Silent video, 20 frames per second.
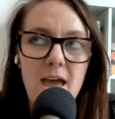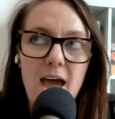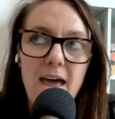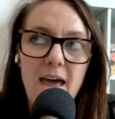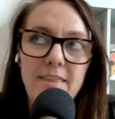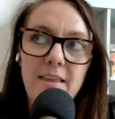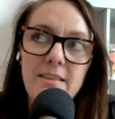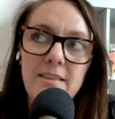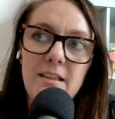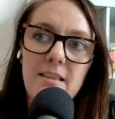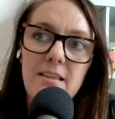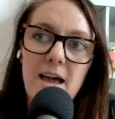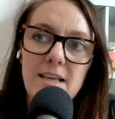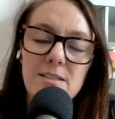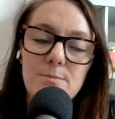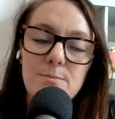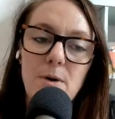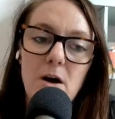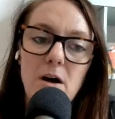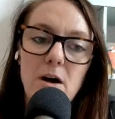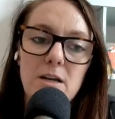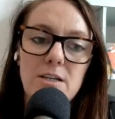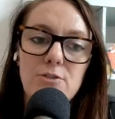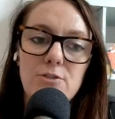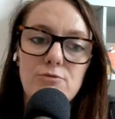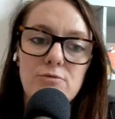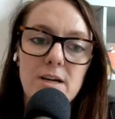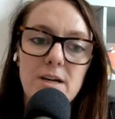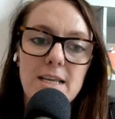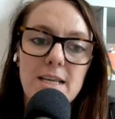And then the last part
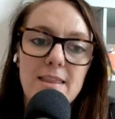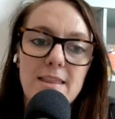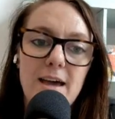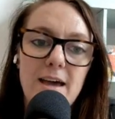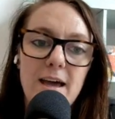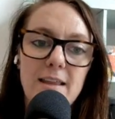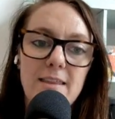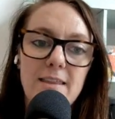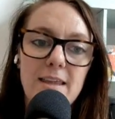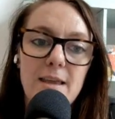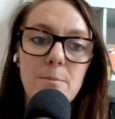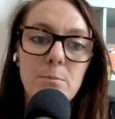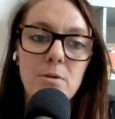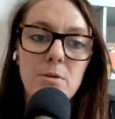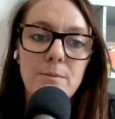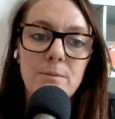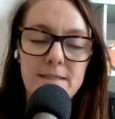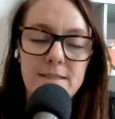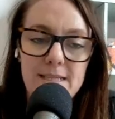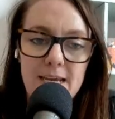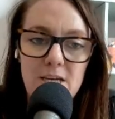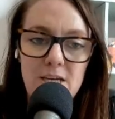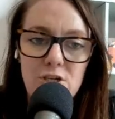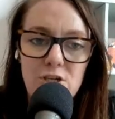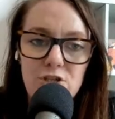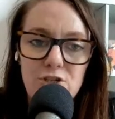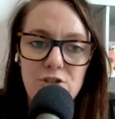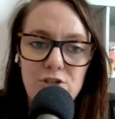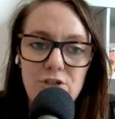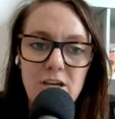is really that
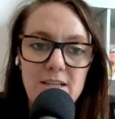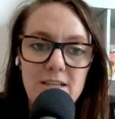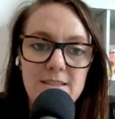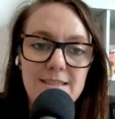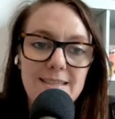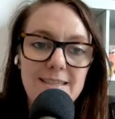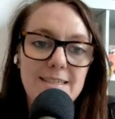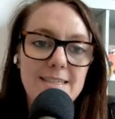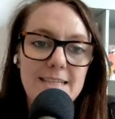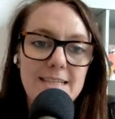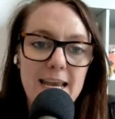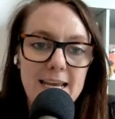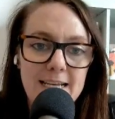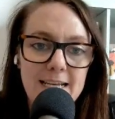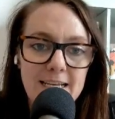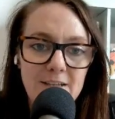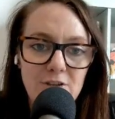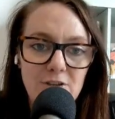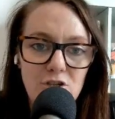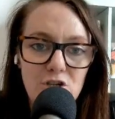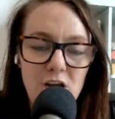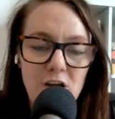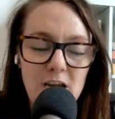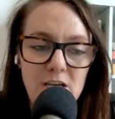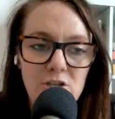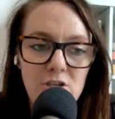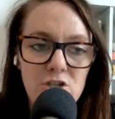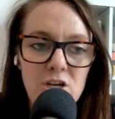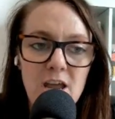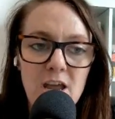implementation and sustaining the
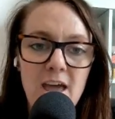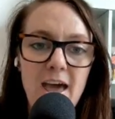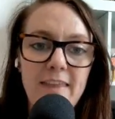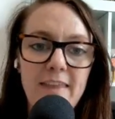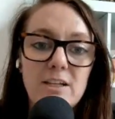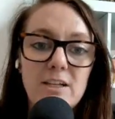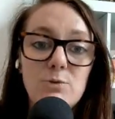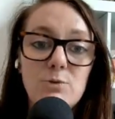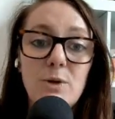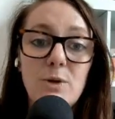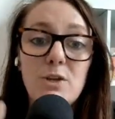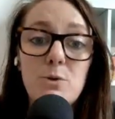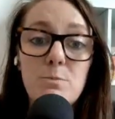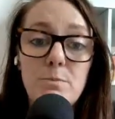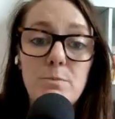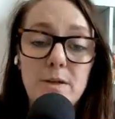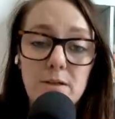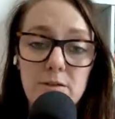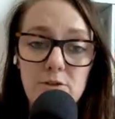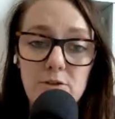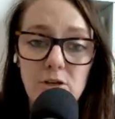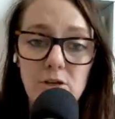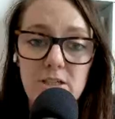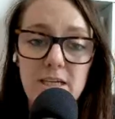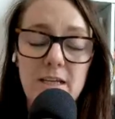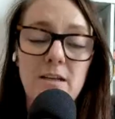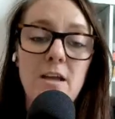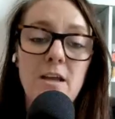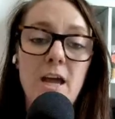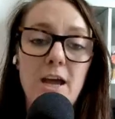change. And that's where you build on
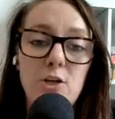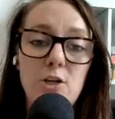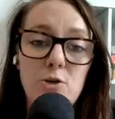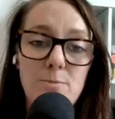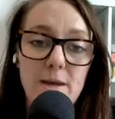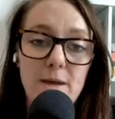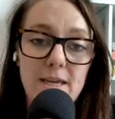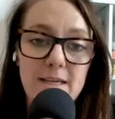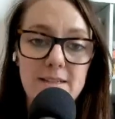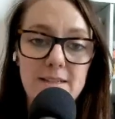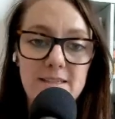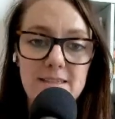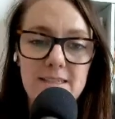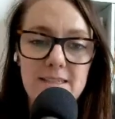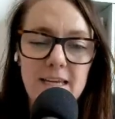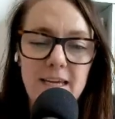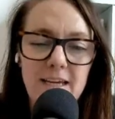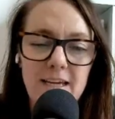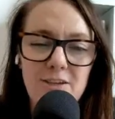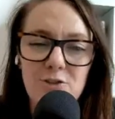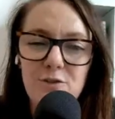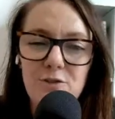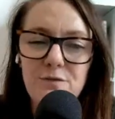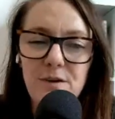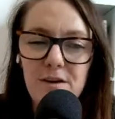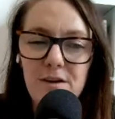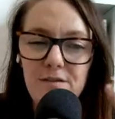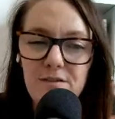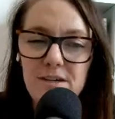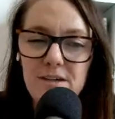it and you make it stick. So it's
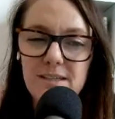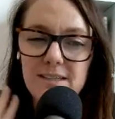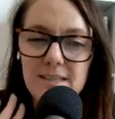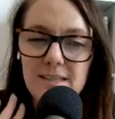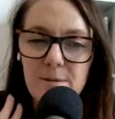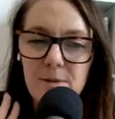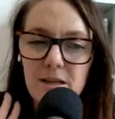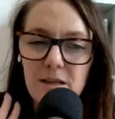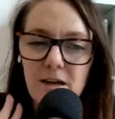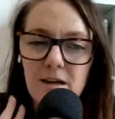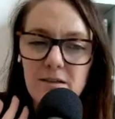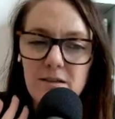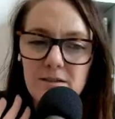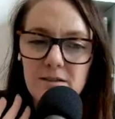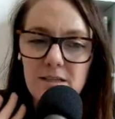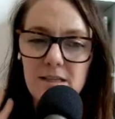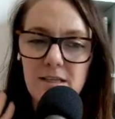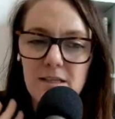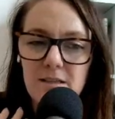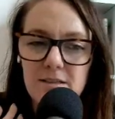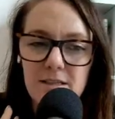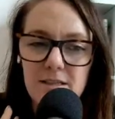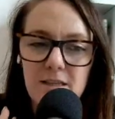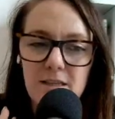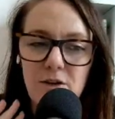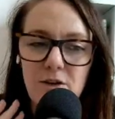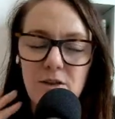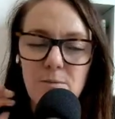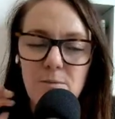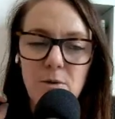very, very similar to the
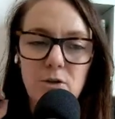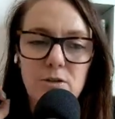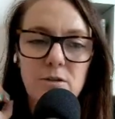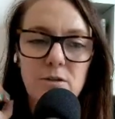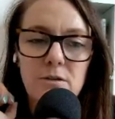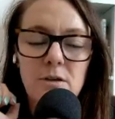other model.